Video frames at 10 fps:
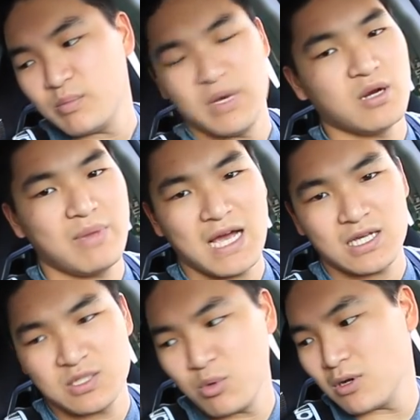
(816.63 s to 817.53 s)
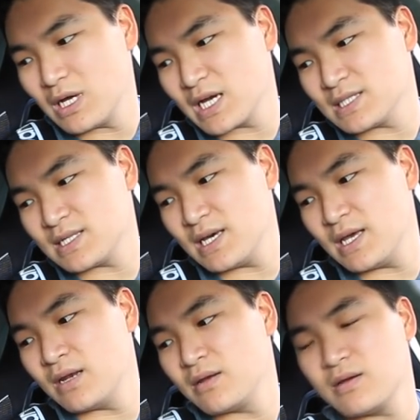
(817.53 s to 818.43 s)
Better back support, like I
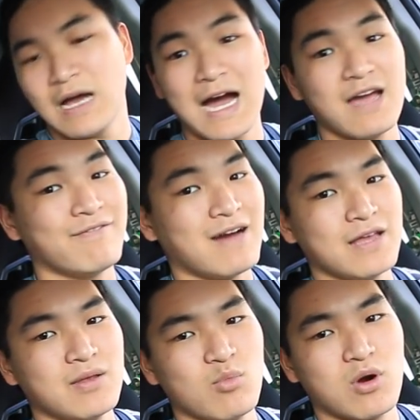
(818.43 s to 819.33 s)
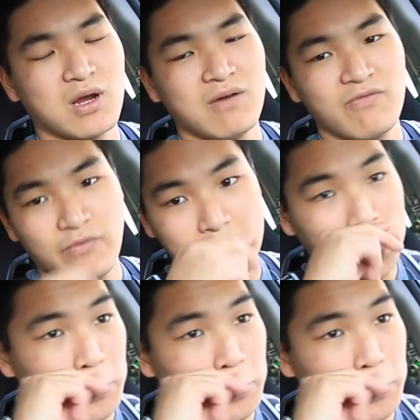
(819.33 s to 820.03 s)
said. I find them more comfy.